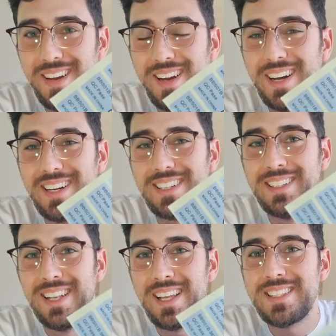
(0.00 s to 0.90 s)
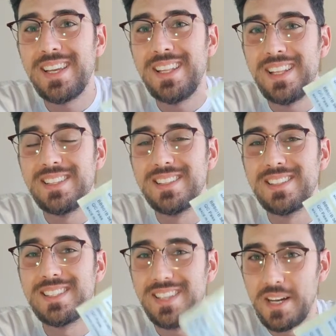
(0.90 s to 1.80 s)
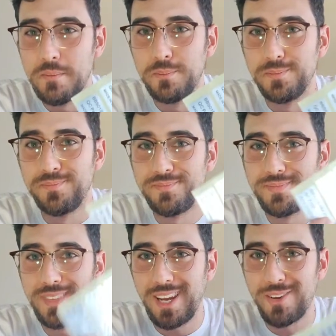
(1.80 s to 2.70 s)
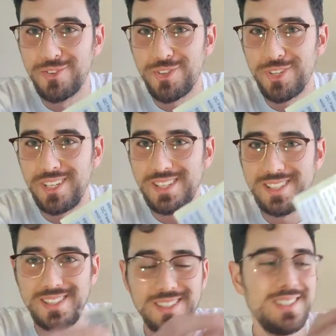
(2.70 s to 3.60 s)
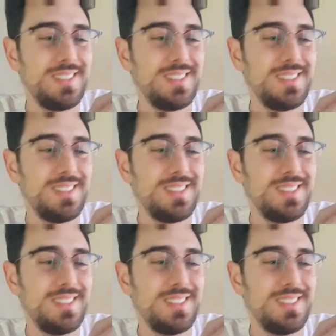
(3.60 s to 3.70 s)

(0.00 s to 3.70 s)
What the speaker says: Let's say that in some countries,